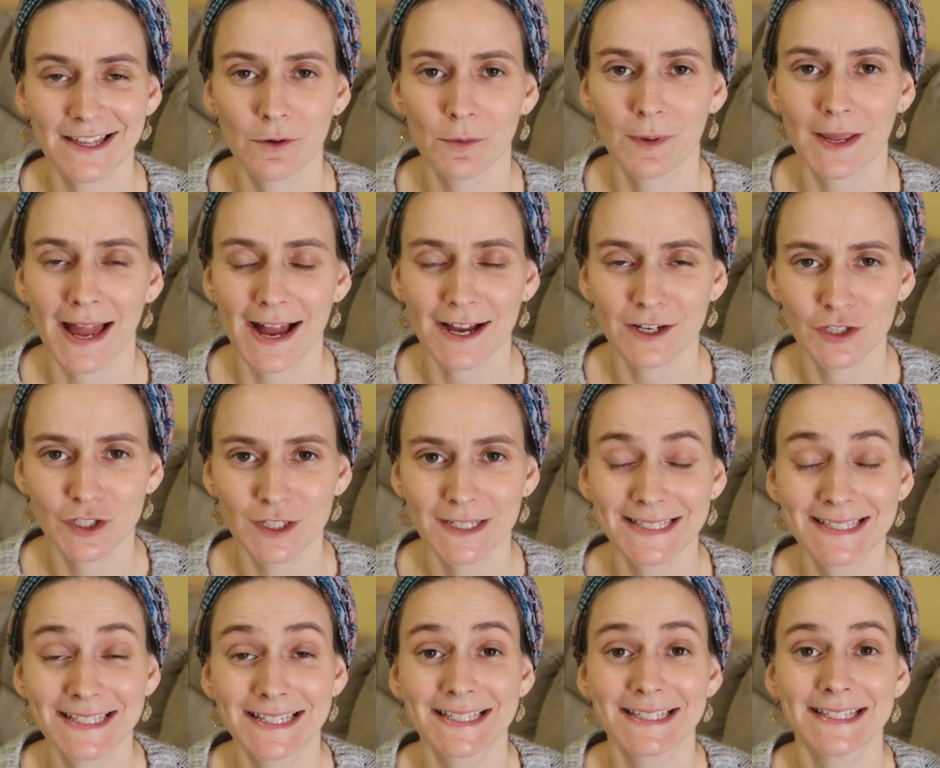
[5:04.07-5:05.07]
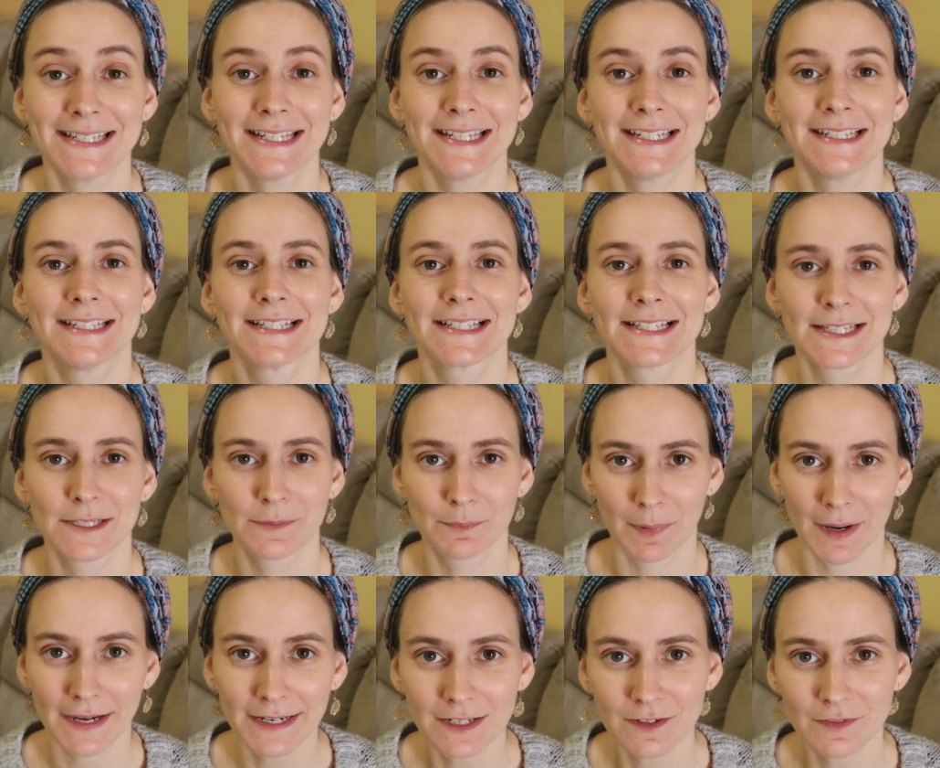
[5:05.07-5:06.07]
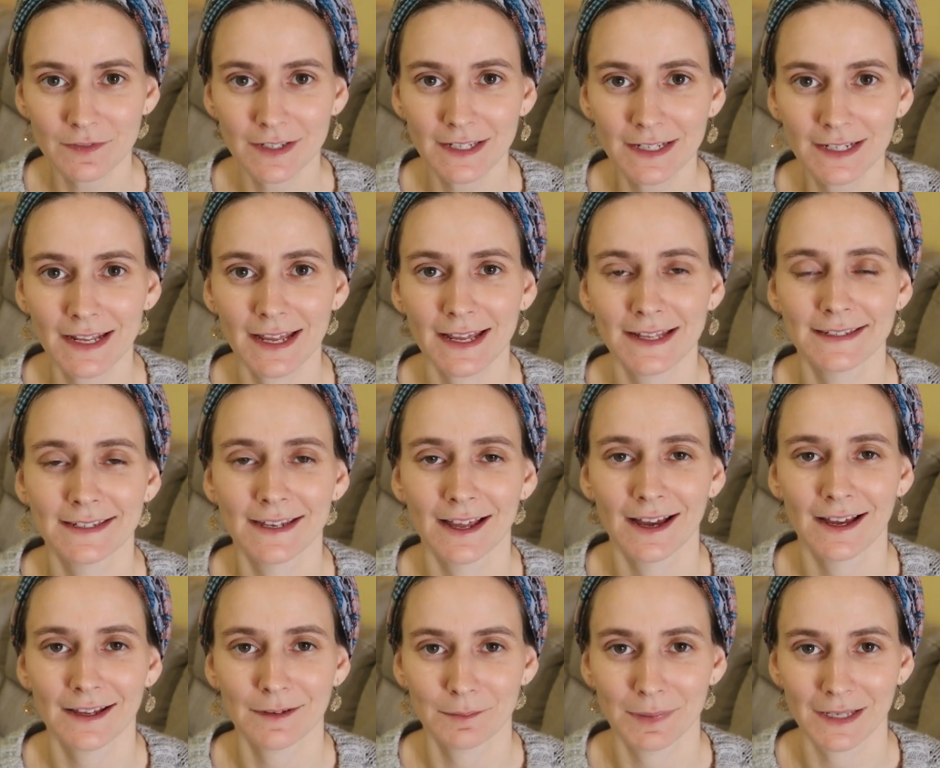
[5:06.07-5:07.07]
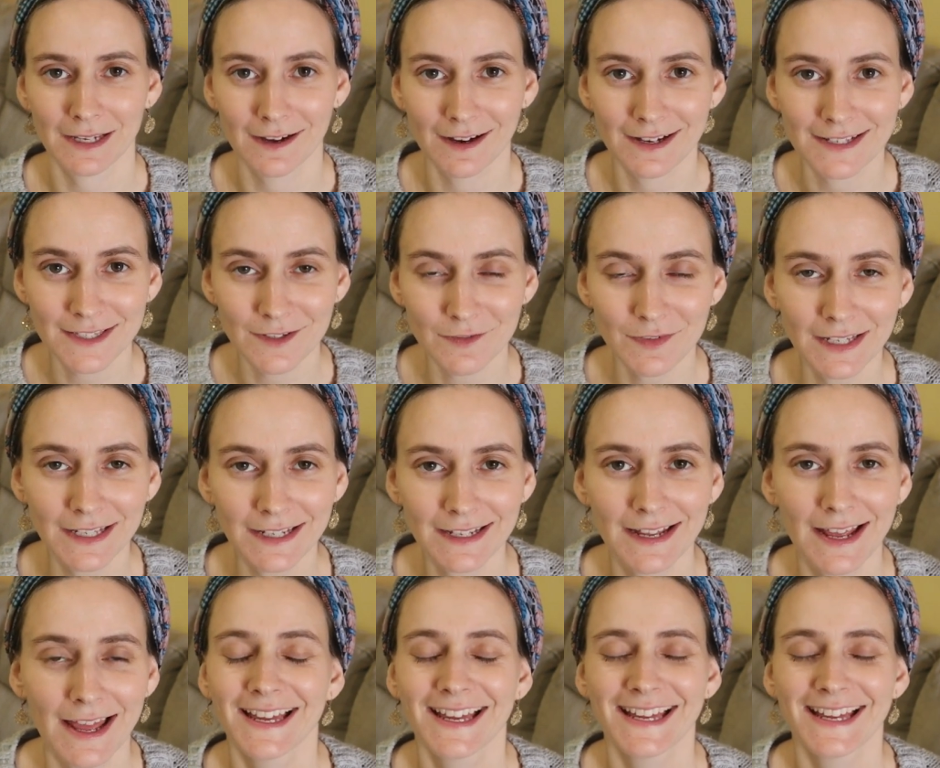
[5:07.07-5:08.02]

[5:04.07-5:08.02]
that we actually succeeded despite of it and not because of it.